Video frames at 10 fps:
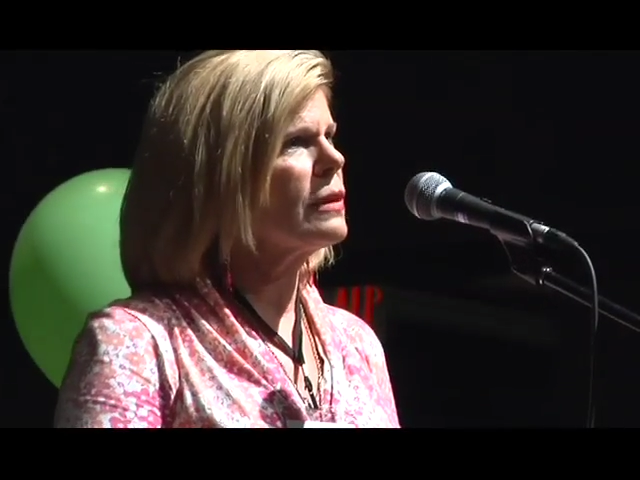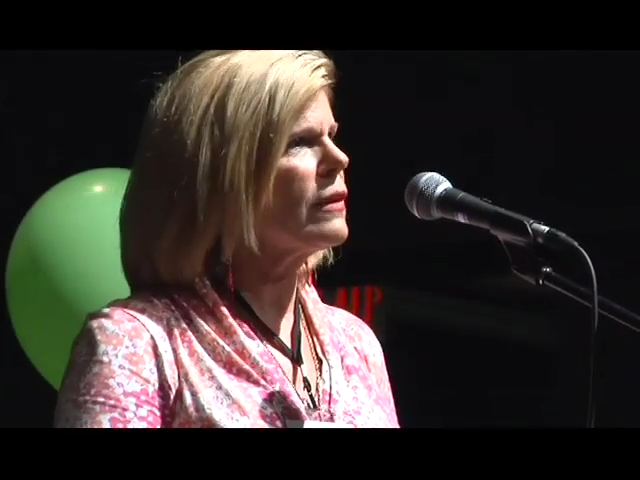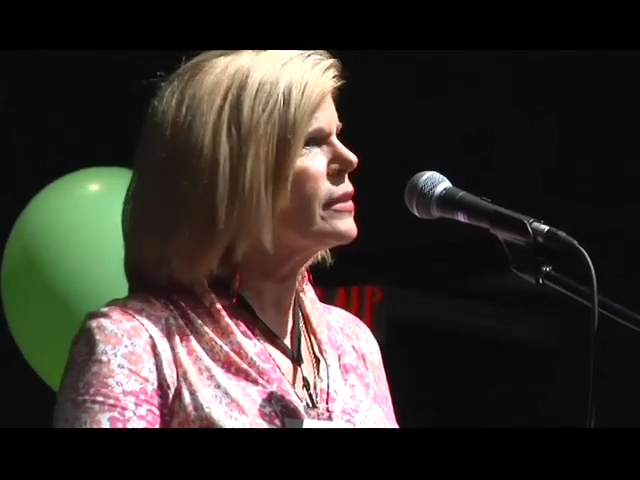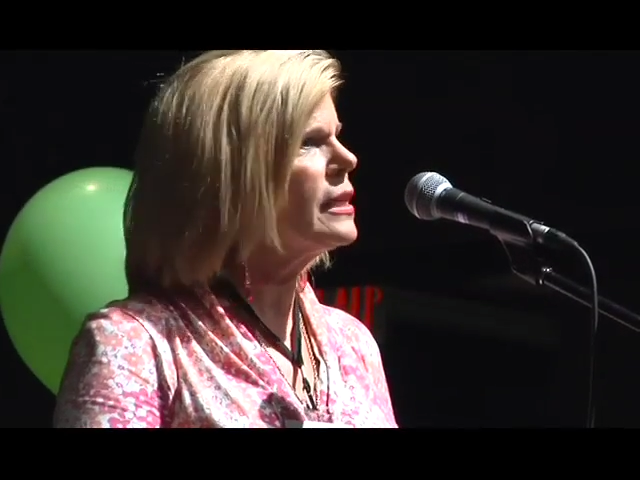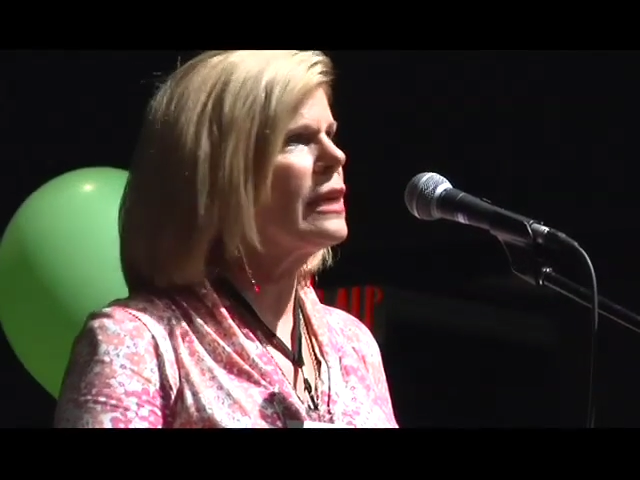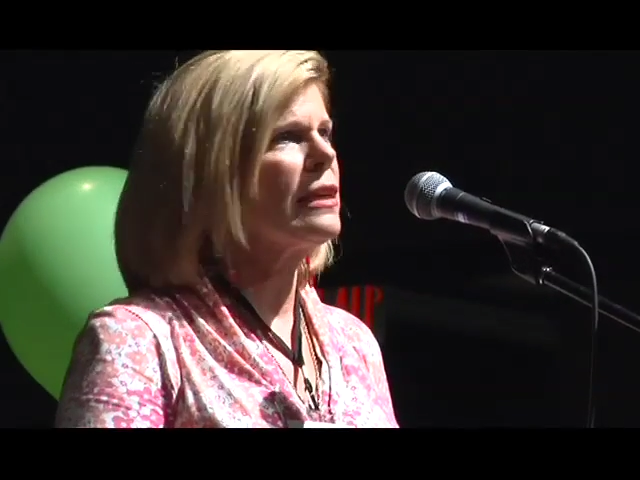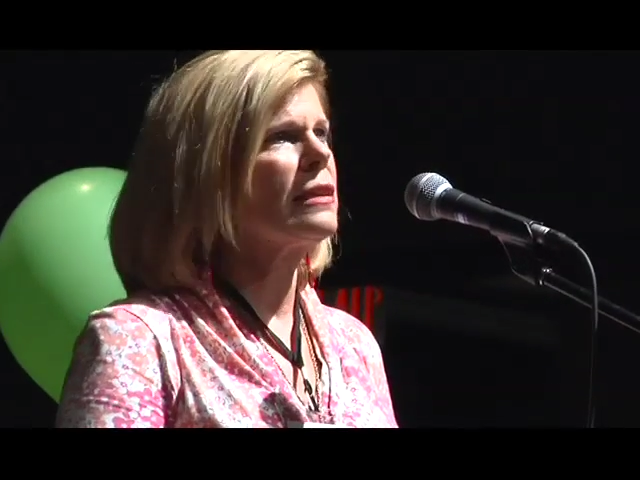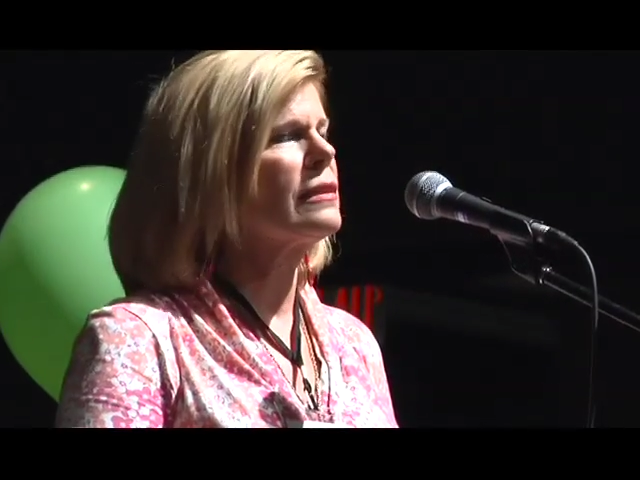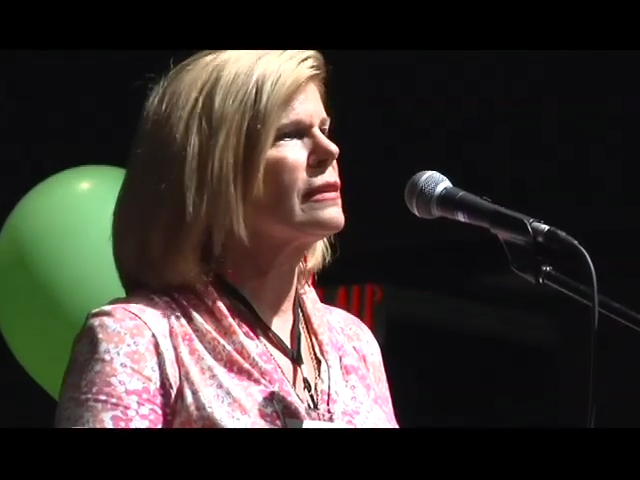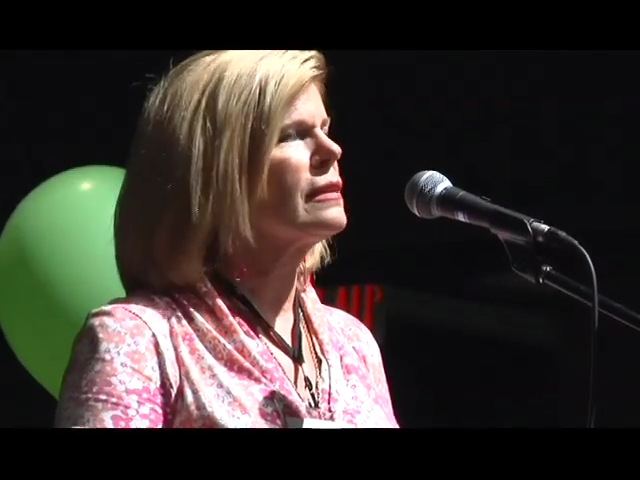every
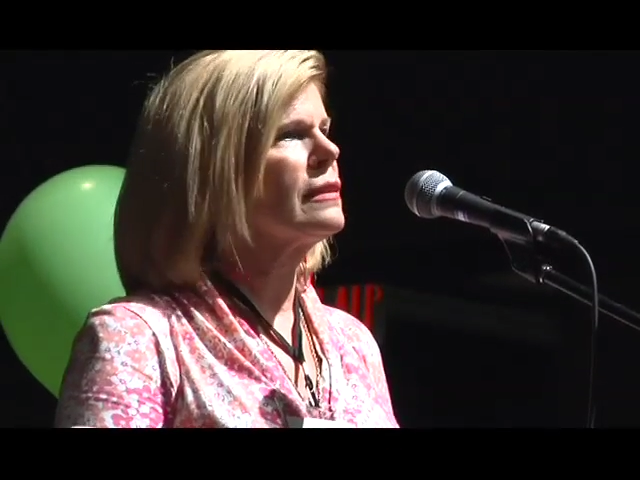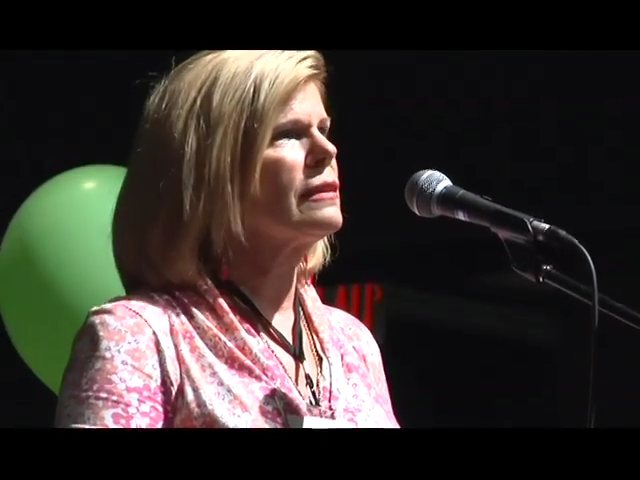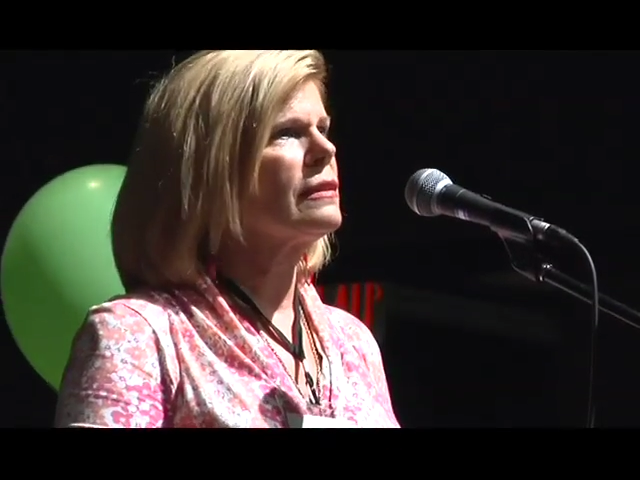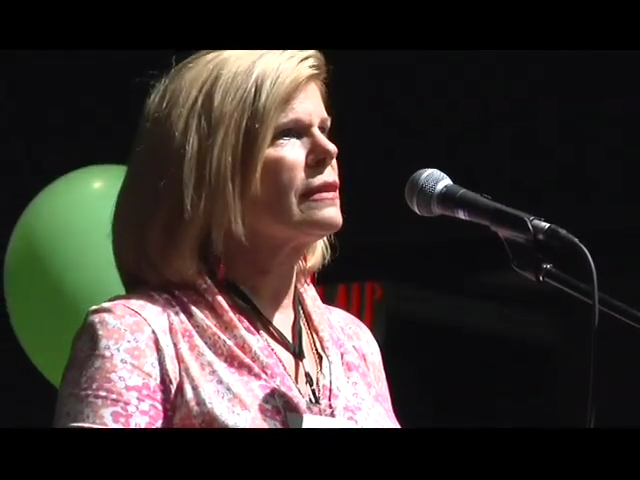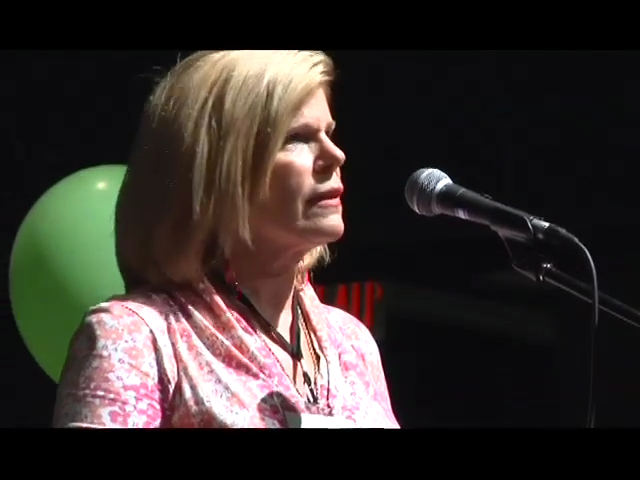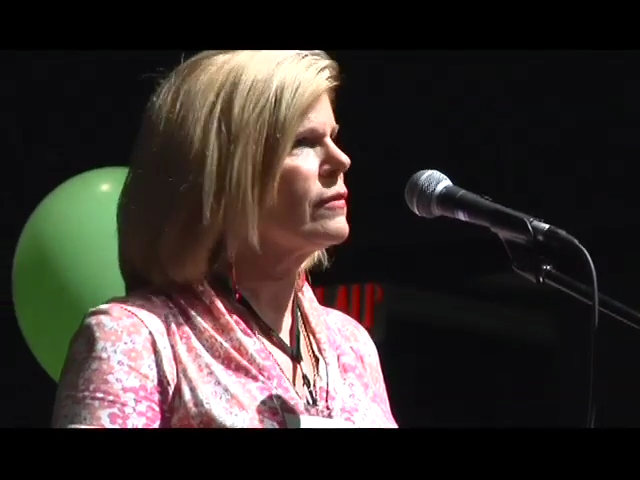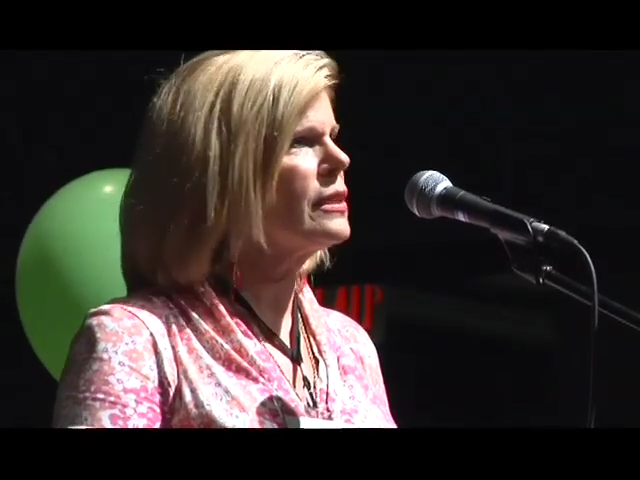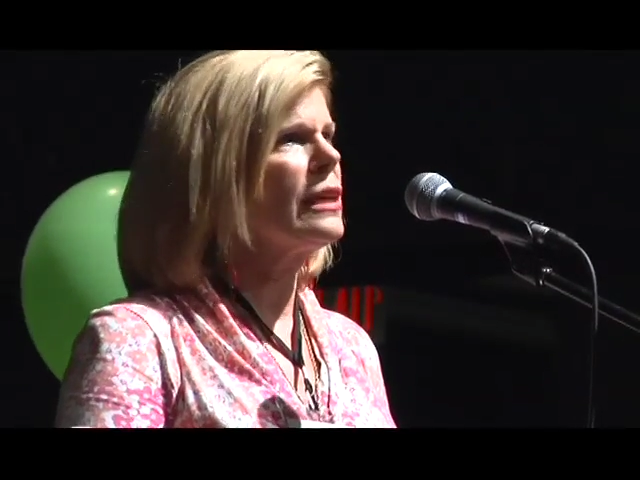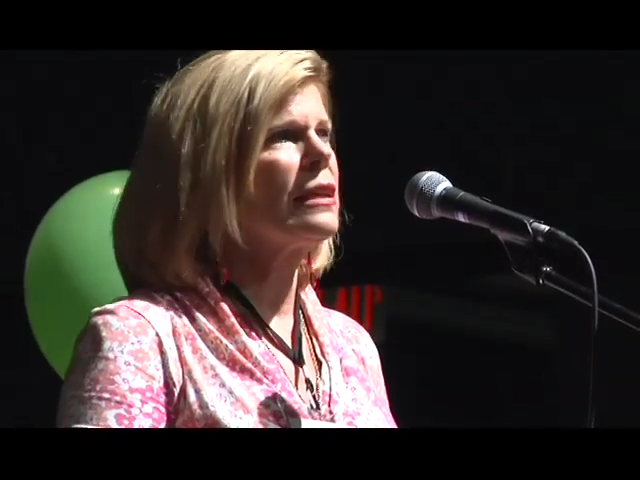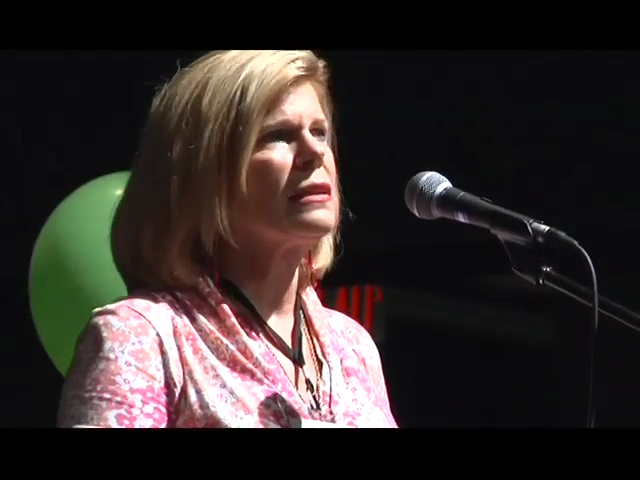day,
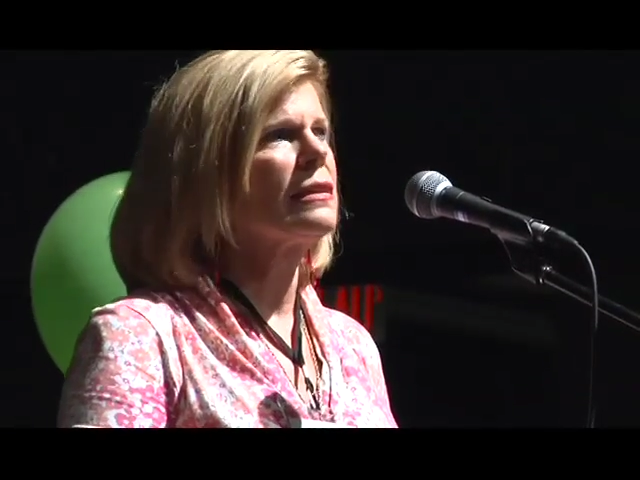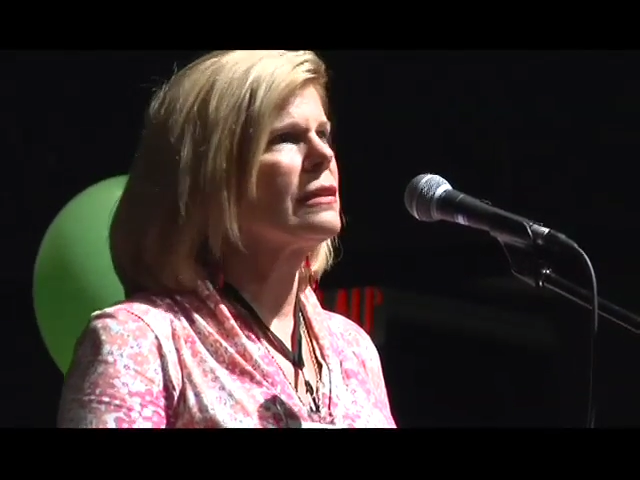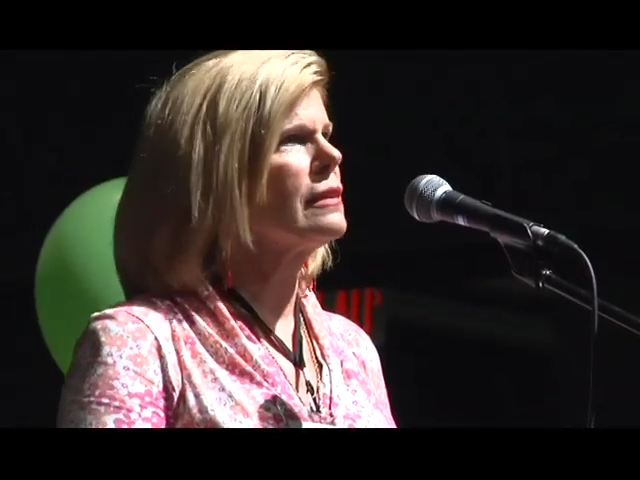every day."